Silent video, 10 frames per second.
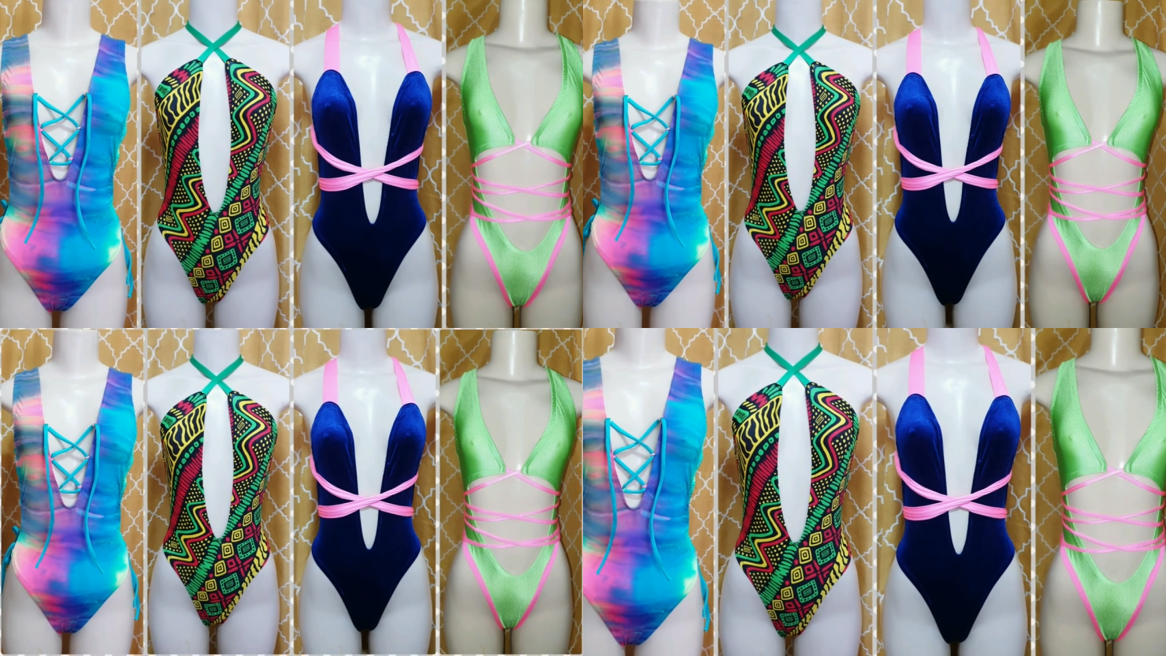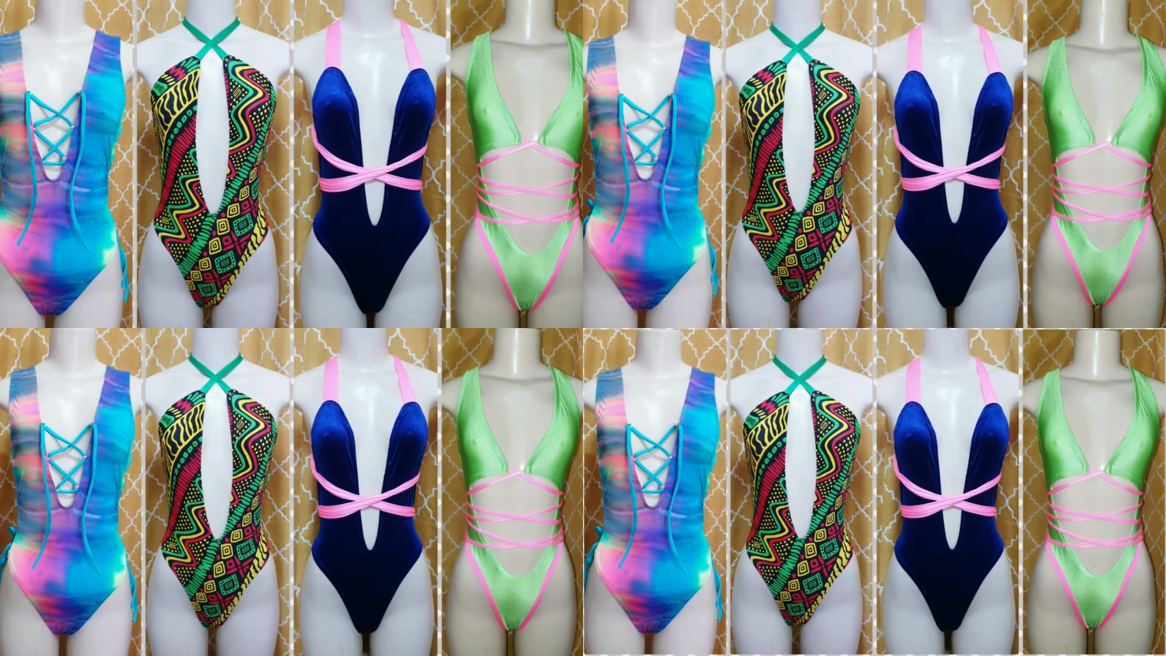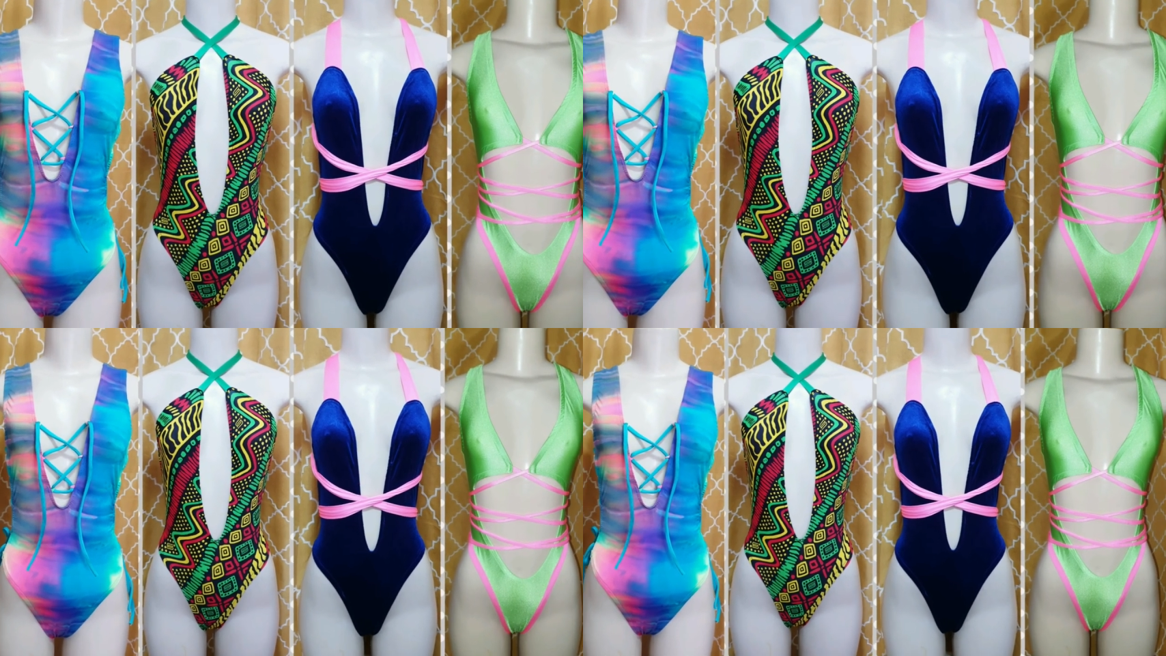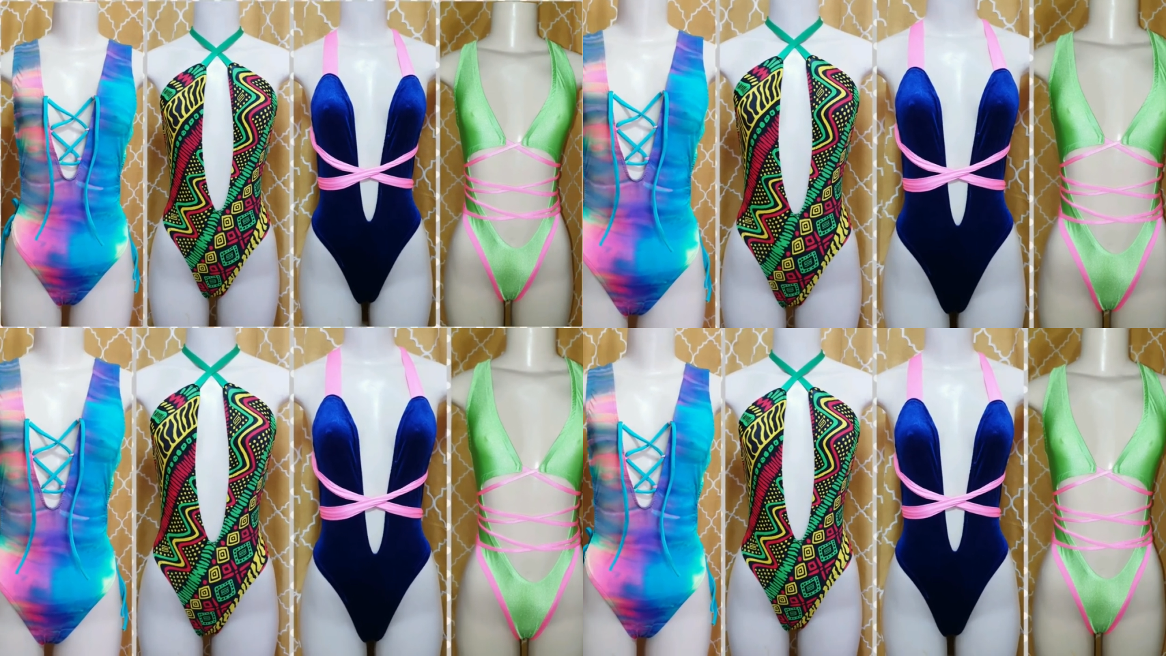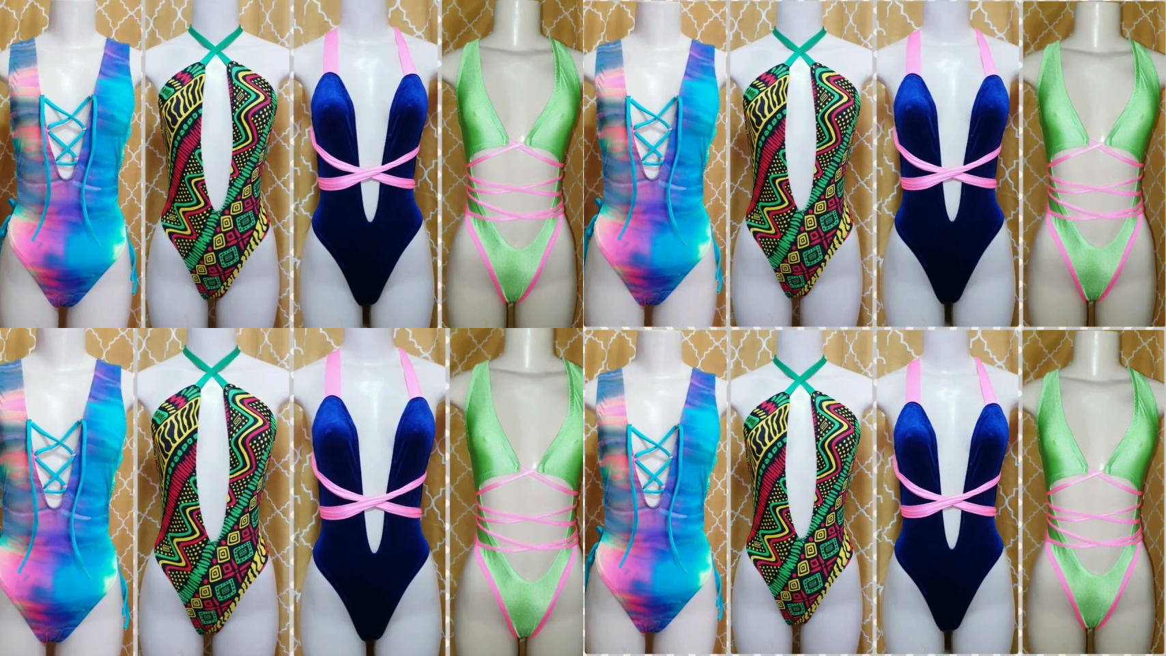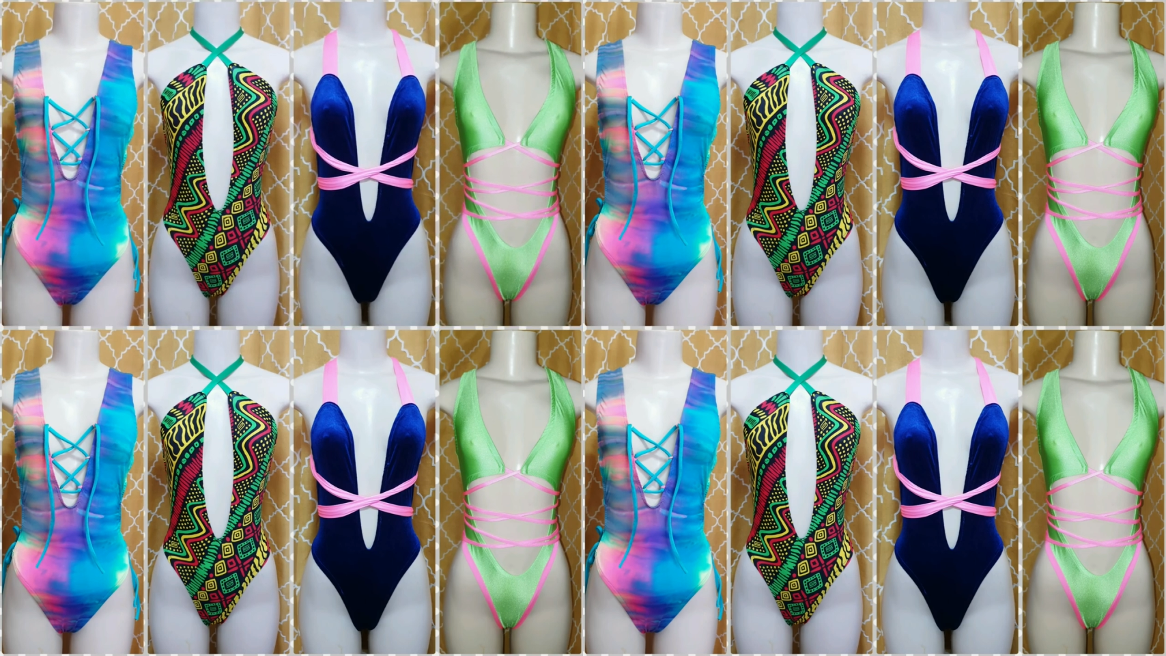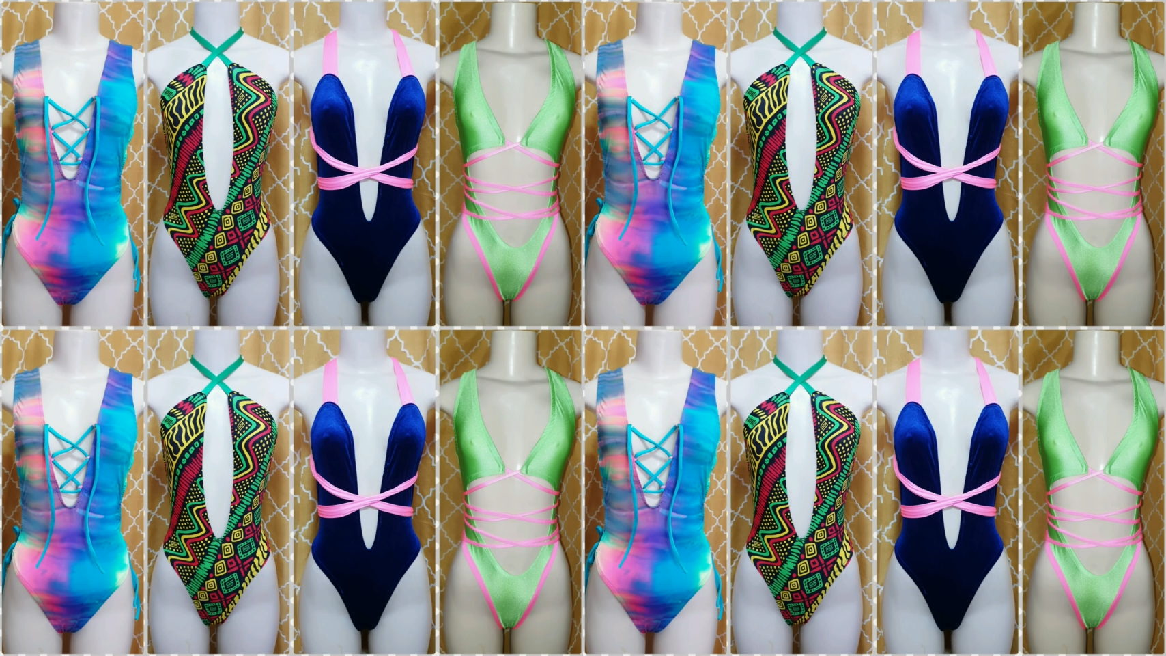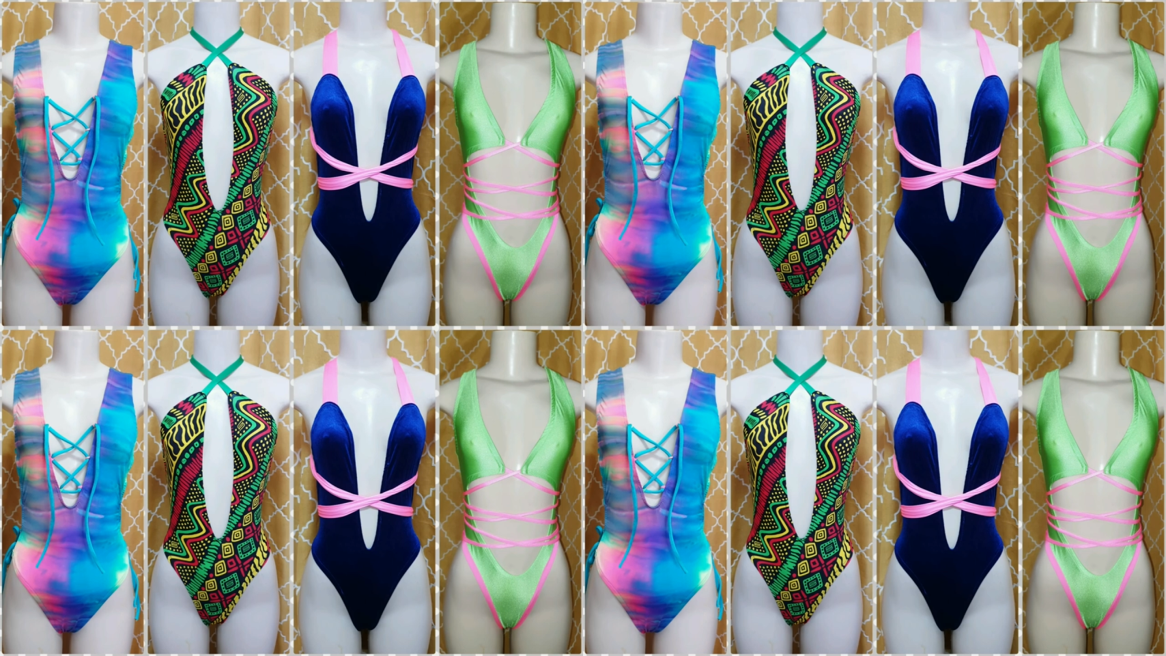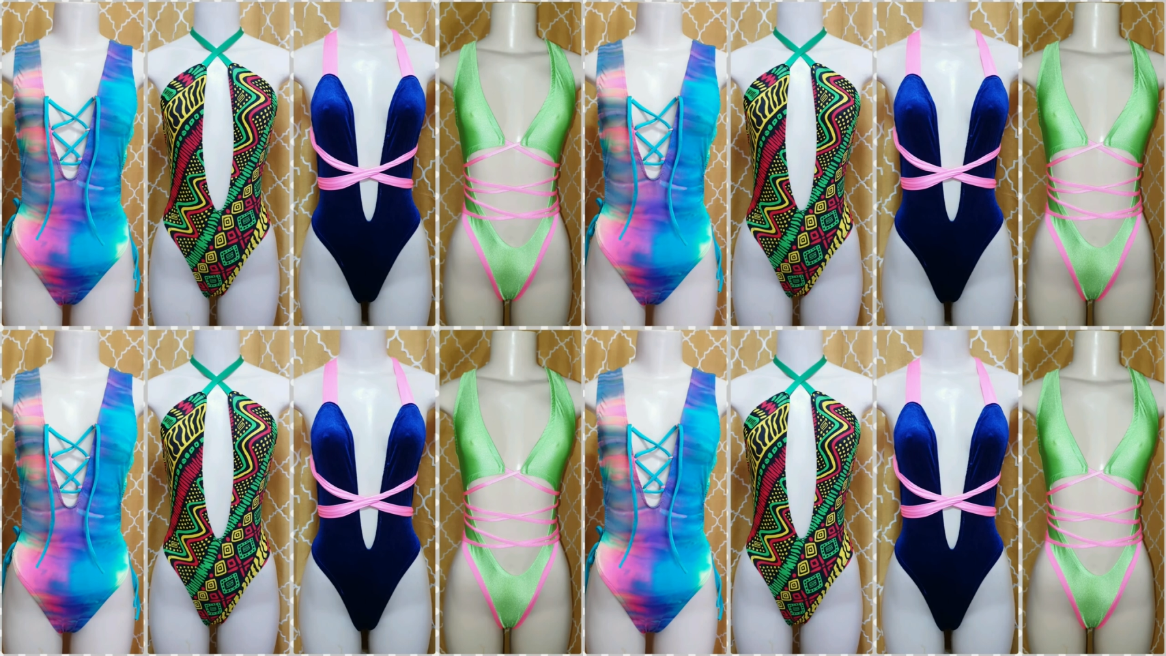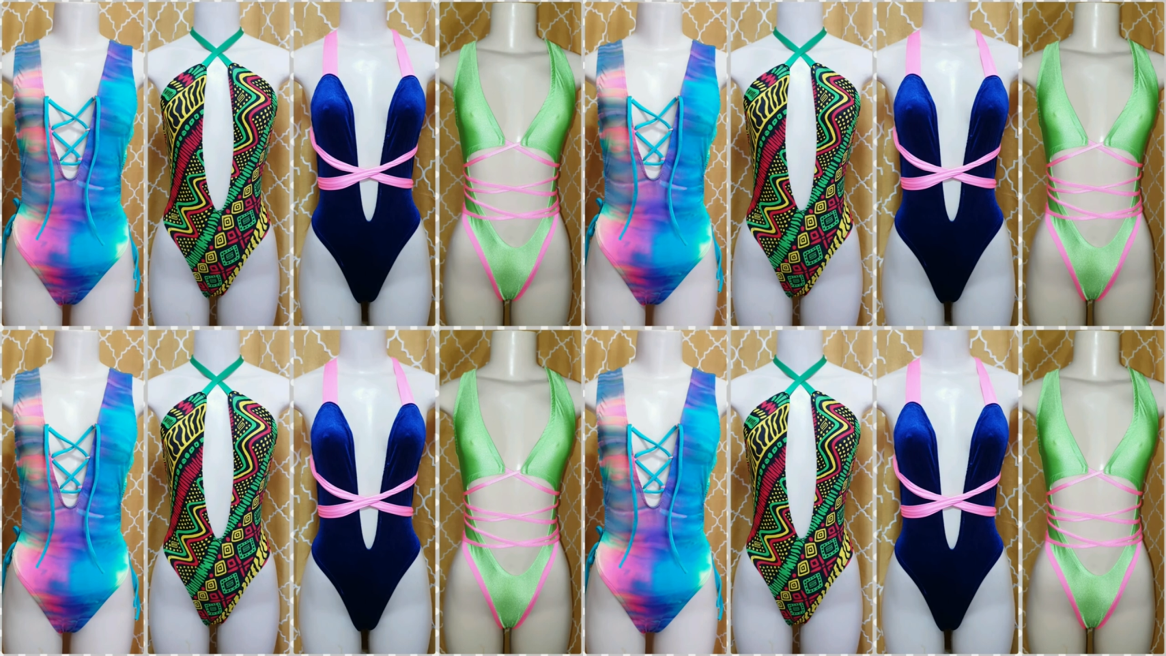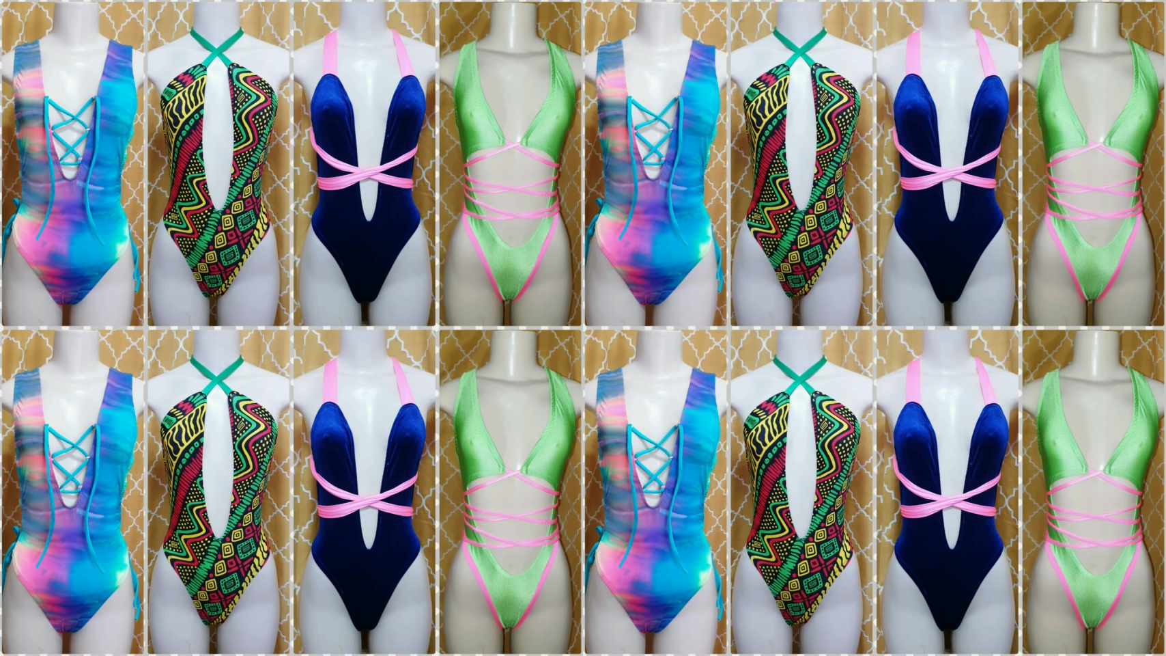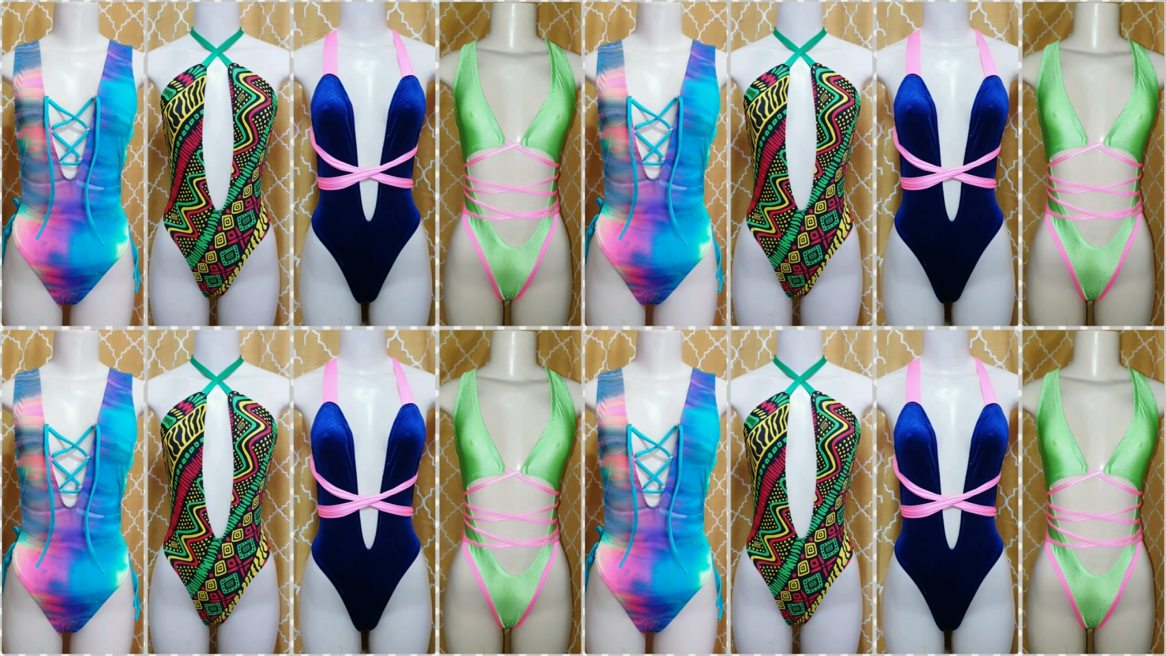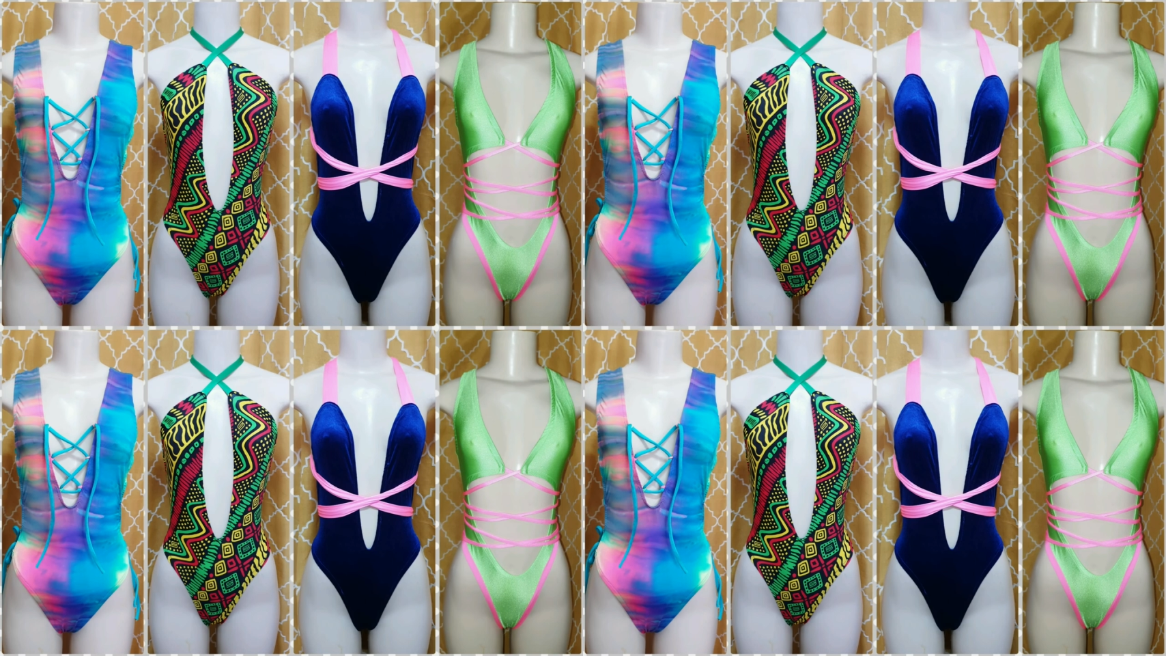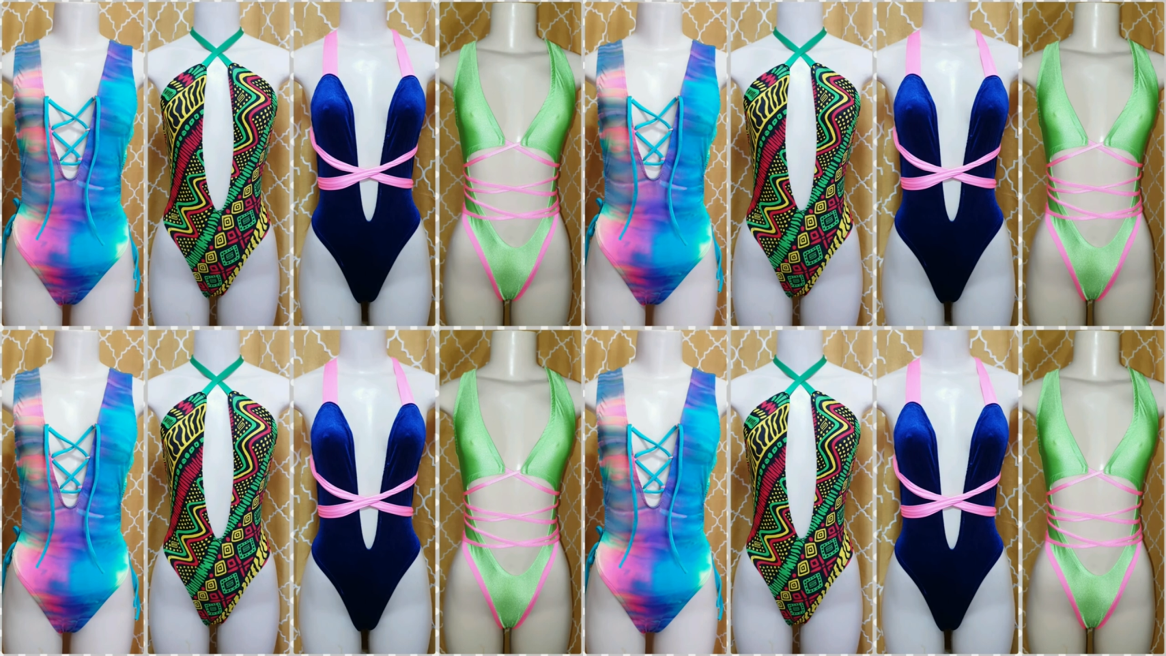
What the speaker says: (no speaker visible)